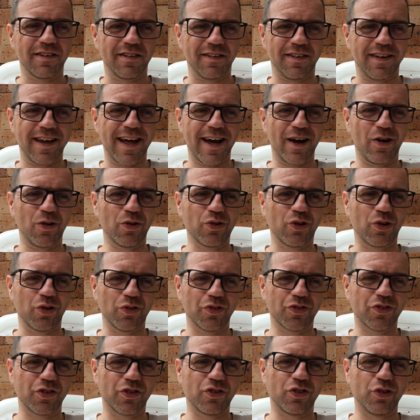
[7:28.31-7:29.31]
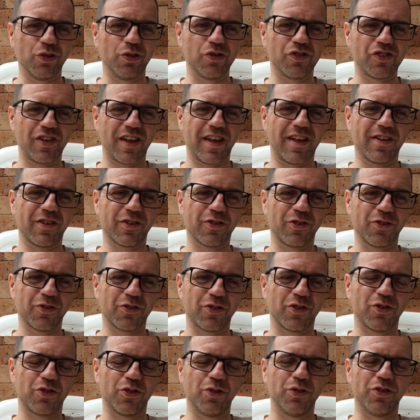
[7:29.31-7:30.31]
now
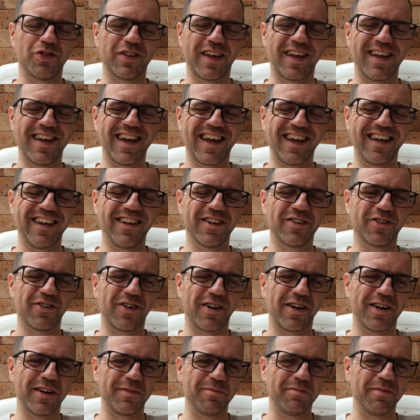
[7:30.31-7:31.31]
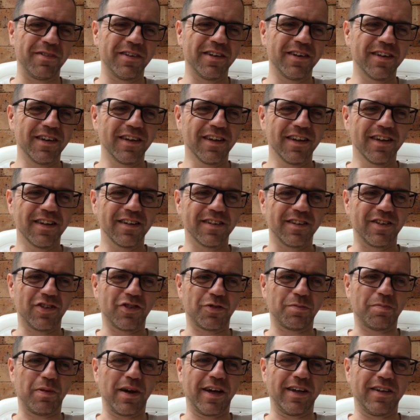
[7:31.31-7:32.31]
constitutes a hate crime,
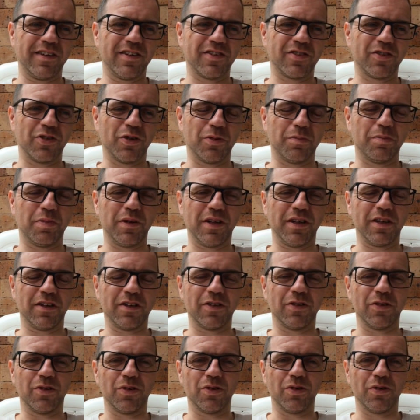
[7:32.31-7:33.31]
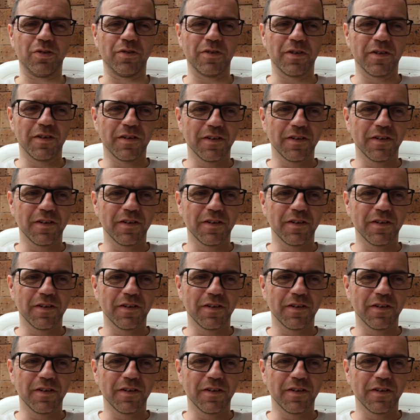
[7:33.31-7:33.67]
despite this not being the law.